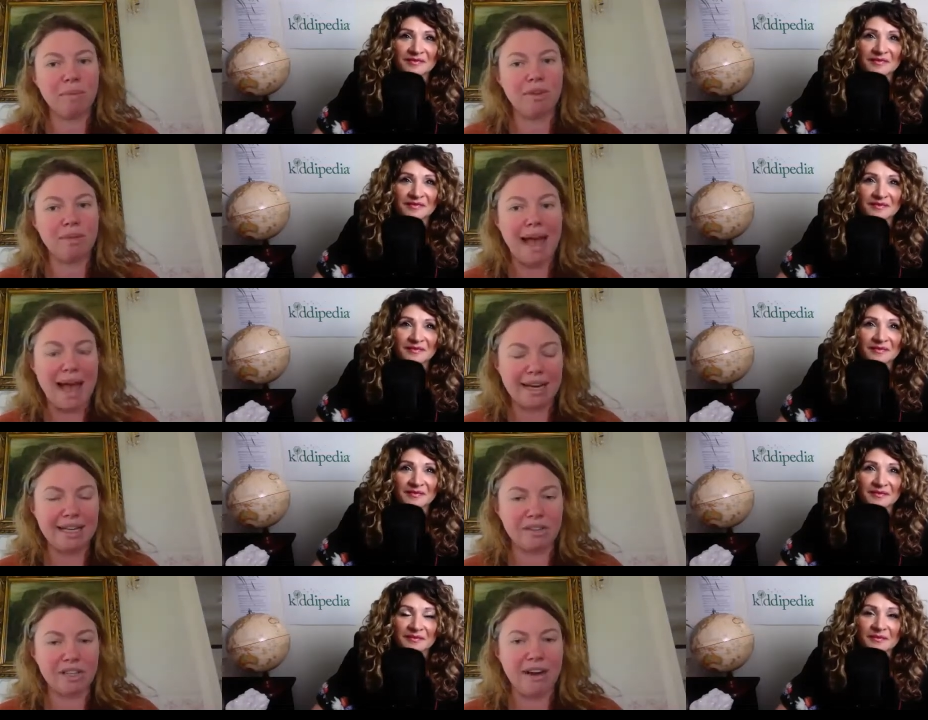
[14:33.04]
Speaker 1: with them at a
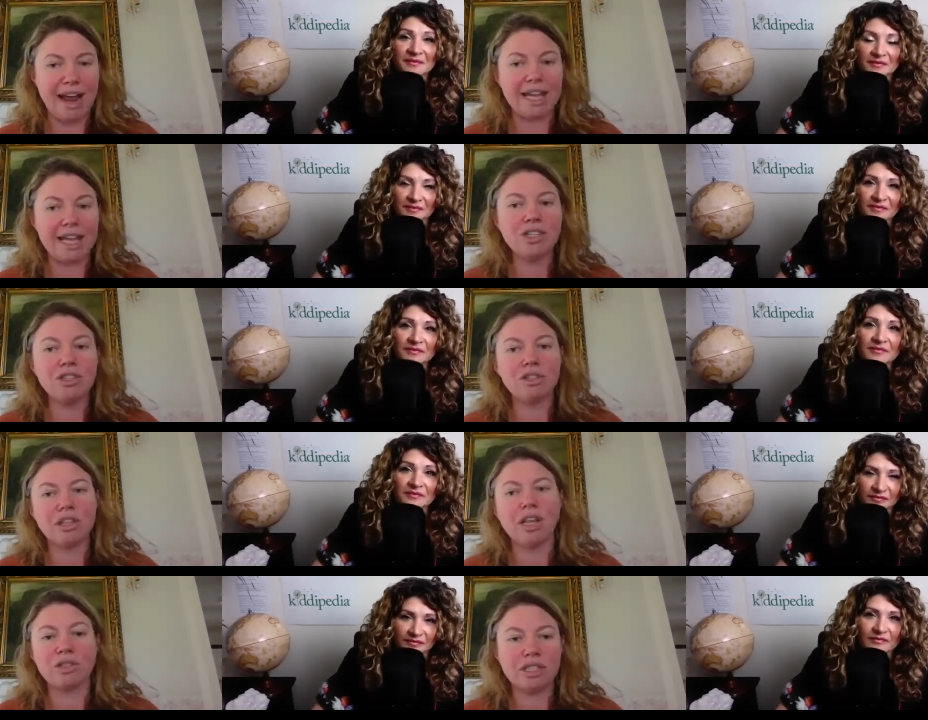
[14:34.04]
younger age,
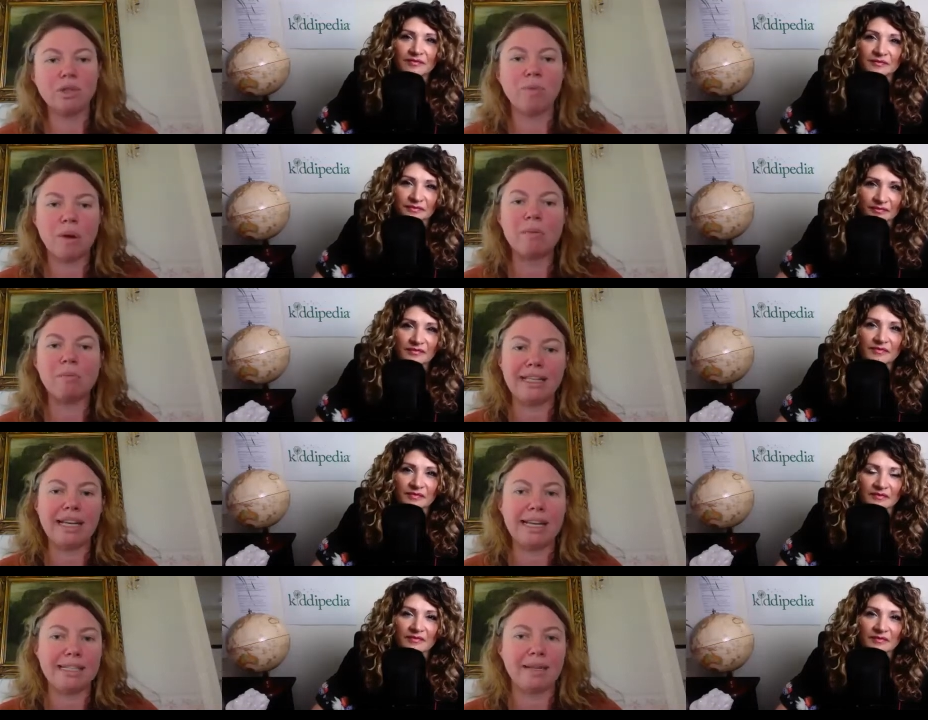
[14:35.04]
they'll still probably
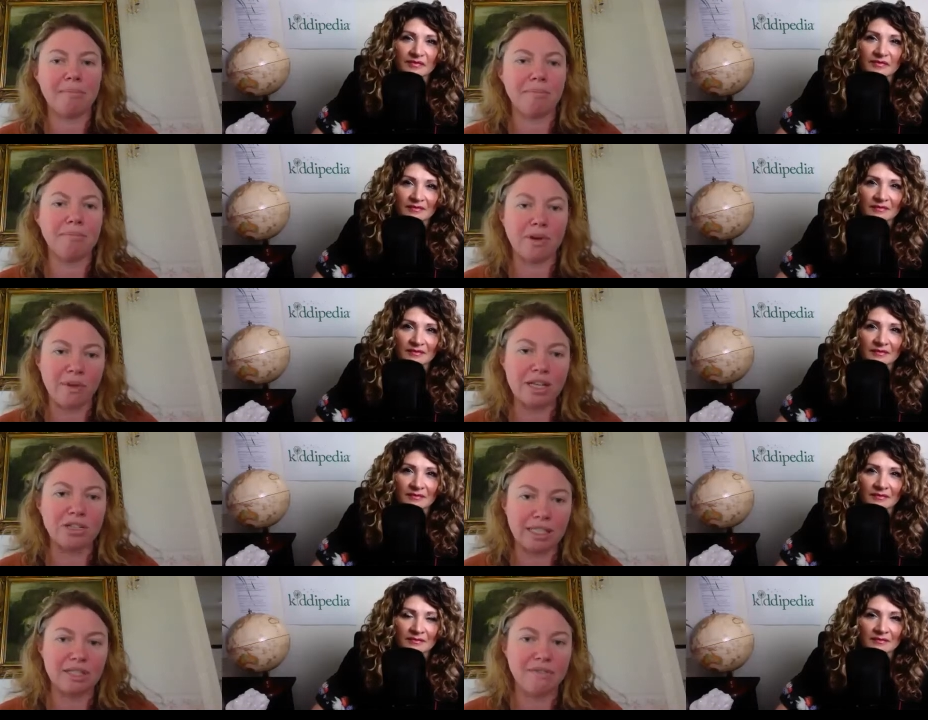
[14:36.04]
need some
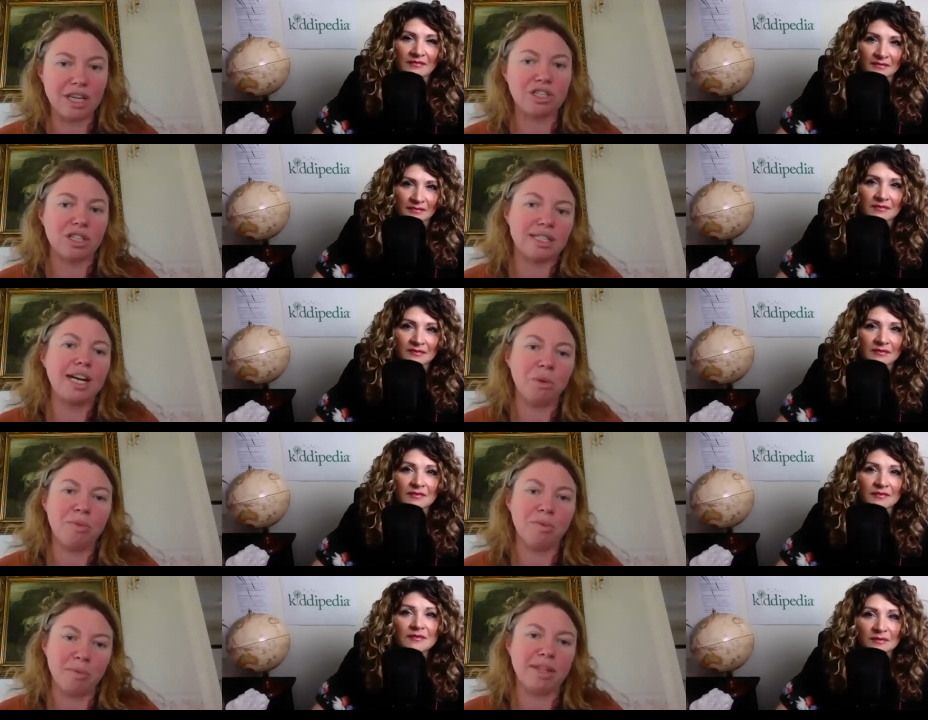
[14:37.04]
parental intervention to
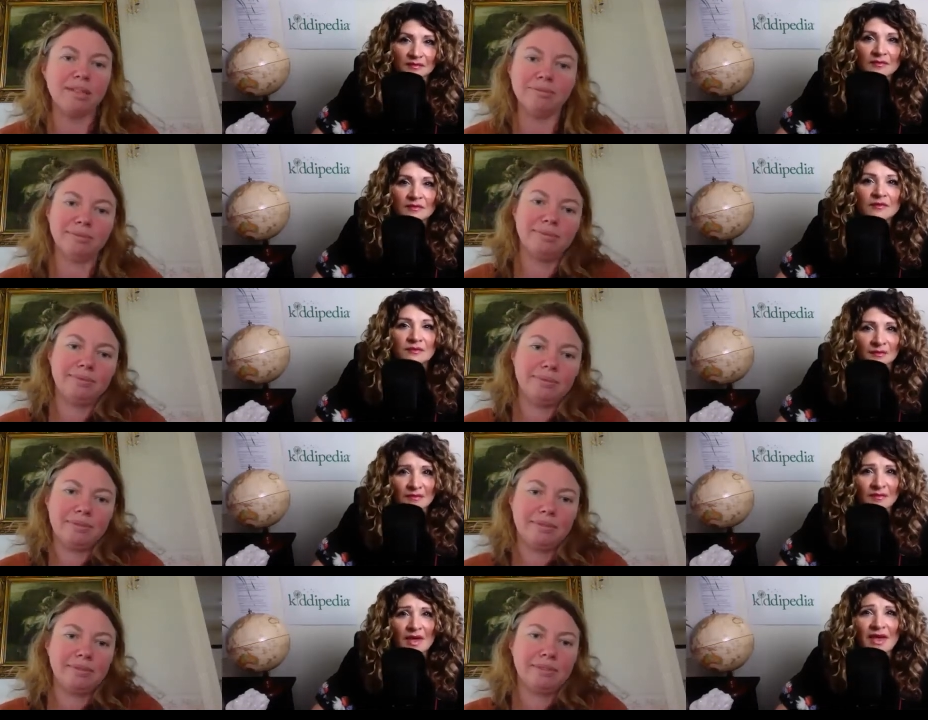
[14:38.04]
help them with it.
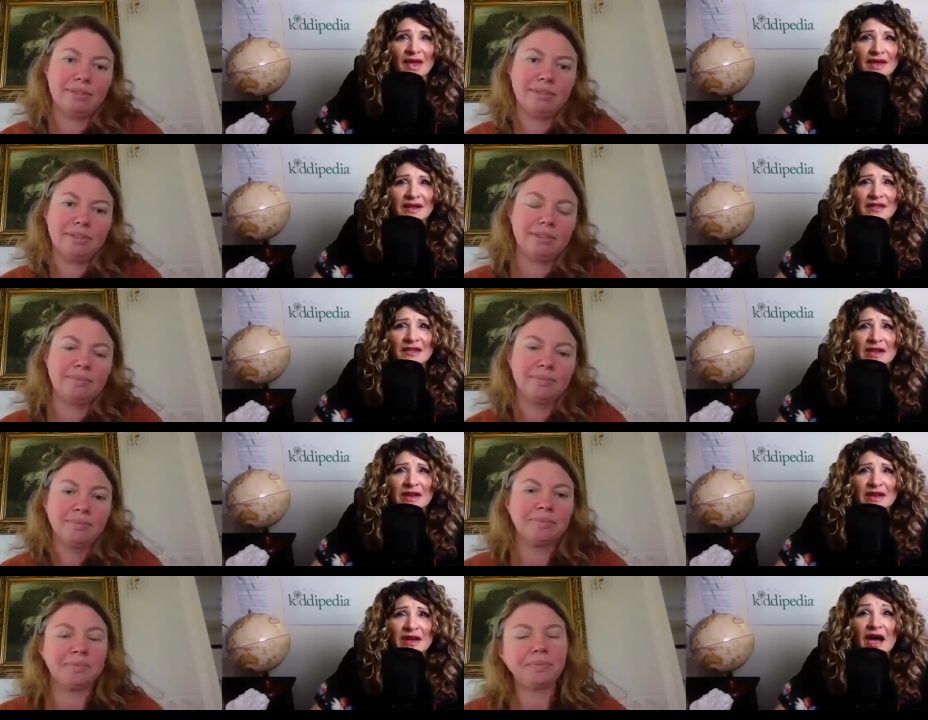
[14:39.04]
Speaker 2: Mm-hmm. And are there
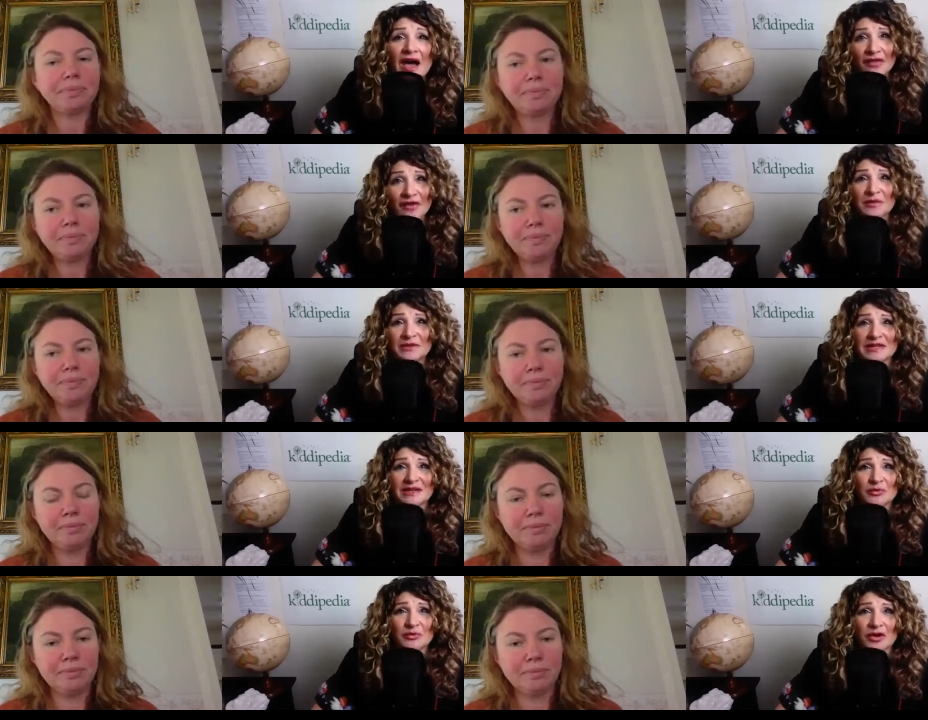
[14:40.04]
any other
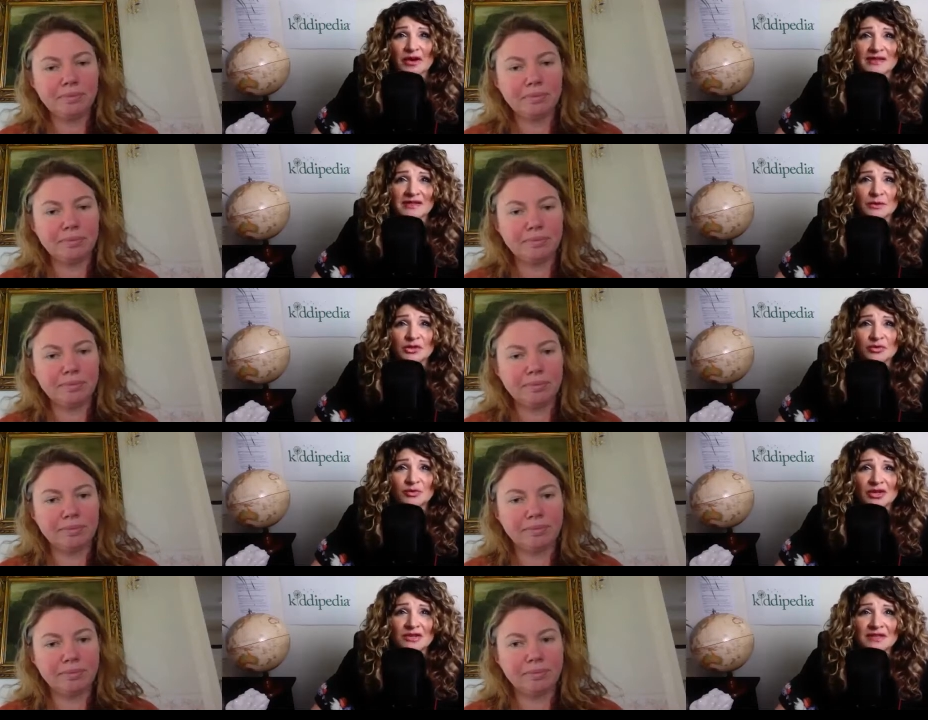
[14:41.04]
particular products that we should be
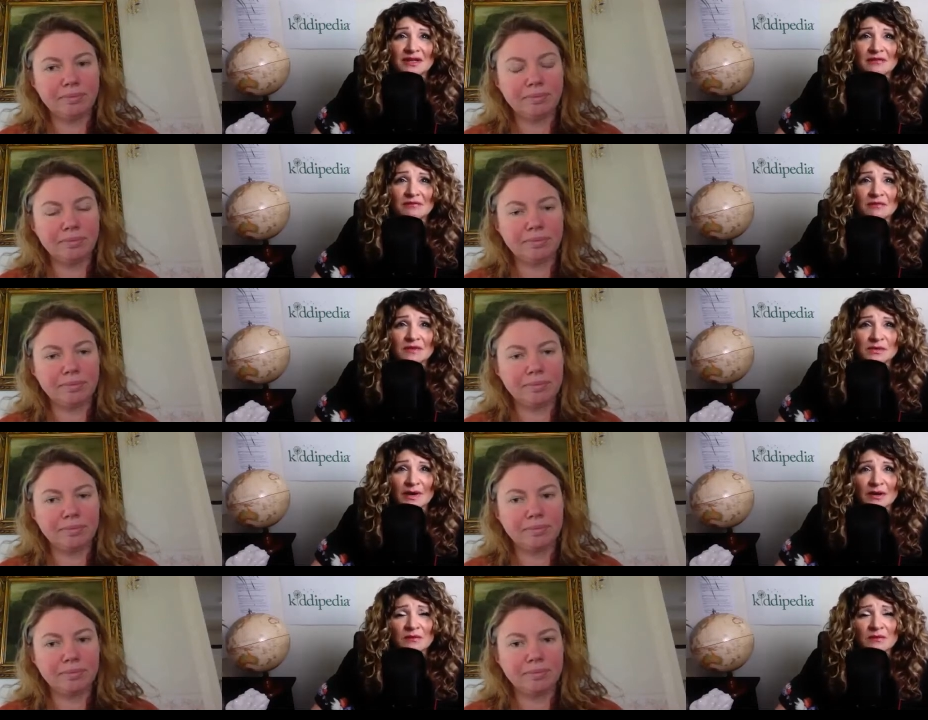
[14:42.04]
using as
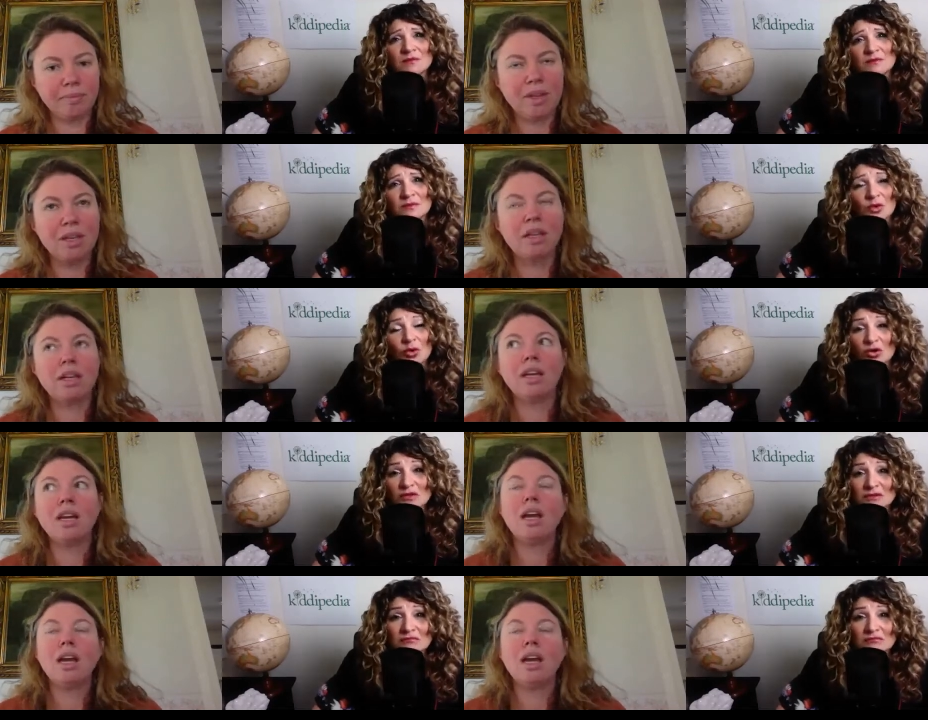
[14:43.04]
well or not?